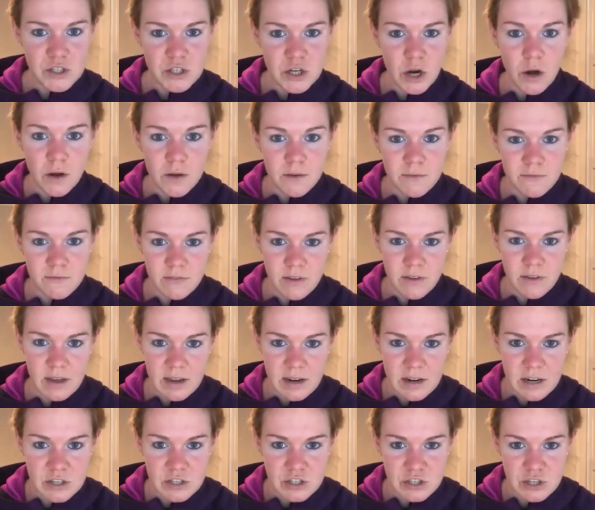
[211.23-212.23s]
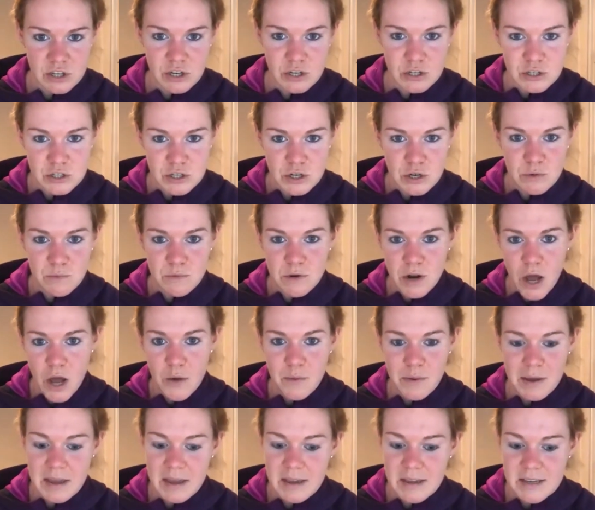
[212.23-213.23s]
tight-fitting, and so you do
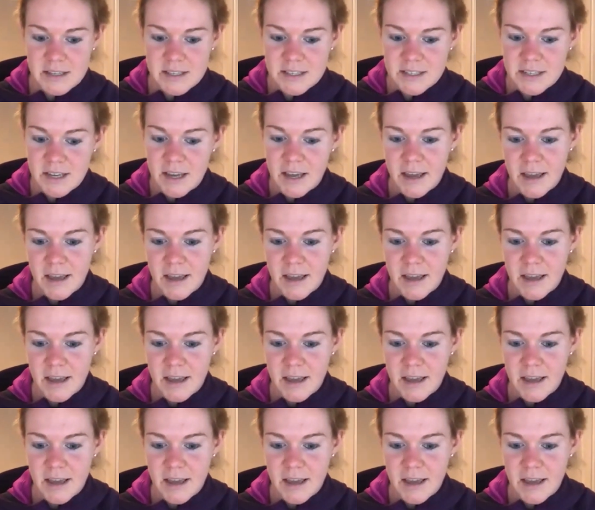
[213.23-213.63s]
notice